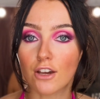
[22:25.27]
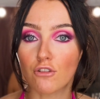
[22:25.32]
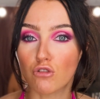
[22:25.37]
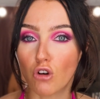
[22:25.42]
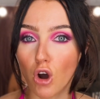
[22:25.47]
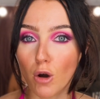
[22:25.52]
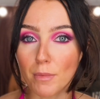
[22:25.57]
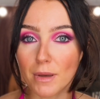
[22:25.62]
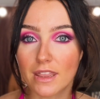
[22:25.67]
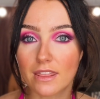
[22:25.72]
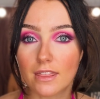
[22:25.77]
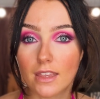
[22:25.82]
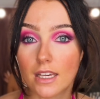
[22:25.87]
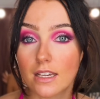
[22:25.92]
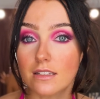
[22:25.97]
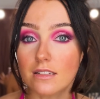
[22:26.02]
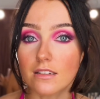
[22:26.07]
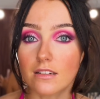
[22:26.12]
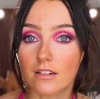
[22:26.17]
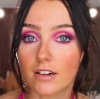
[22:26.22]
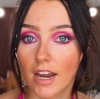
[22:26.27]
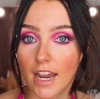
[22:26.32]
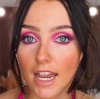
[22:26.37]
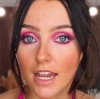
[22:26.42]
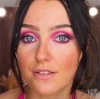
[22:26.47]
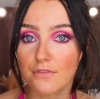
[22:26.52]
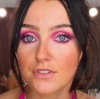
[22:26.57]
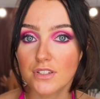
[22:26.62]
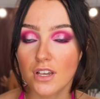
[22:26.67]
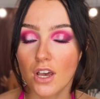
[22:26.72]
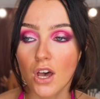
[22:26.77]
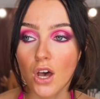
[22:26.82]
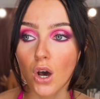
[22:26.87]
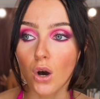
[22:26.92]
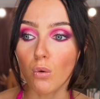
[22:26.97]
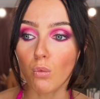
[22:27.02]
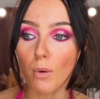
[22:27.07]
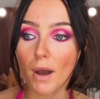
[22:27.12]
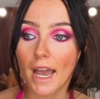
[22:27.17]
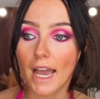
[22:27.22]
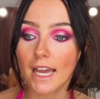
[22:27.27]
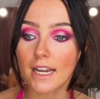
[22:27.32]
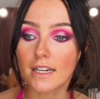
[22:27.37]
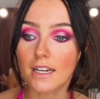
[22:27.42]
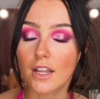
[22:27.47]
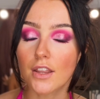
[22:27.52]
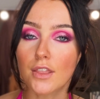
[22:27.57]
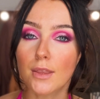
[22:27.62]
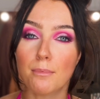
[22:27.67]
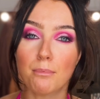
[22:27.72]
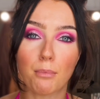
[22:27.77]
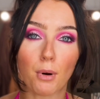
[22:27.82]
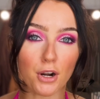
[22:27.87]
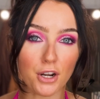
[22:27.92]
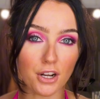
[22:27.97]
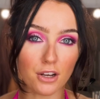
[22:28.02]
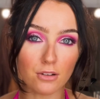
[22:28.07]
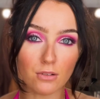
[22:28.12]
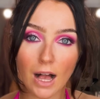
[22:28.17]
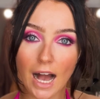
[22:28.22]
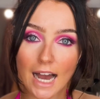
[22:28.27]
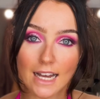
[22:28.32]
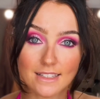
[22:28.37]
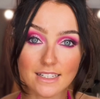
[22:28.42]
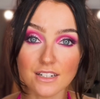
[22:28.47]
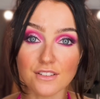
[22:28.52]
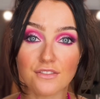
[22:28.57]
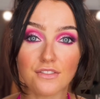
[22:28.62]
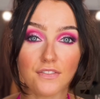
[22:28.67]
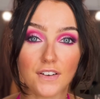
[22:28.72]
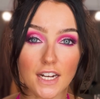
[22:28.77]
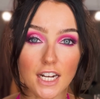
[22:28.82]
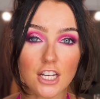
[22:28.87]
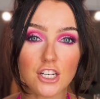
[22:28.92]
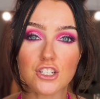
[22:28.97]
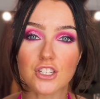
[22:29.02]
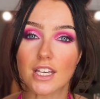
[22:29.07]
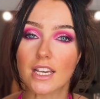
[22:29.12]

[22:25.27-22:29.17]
robbing these graves when the burial hadn't finished,